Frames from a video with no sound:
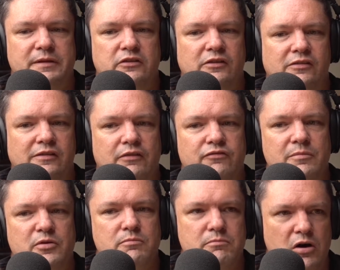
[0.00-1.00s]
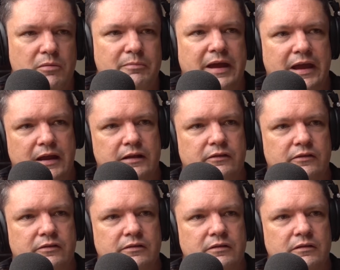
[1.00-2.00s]
that you see from her mom and
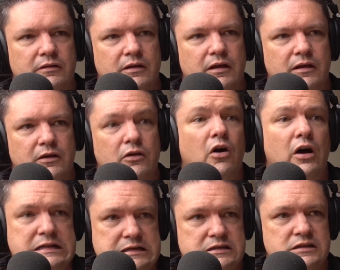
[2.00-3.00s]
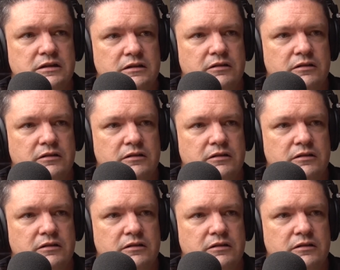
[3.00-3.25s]
her aunt,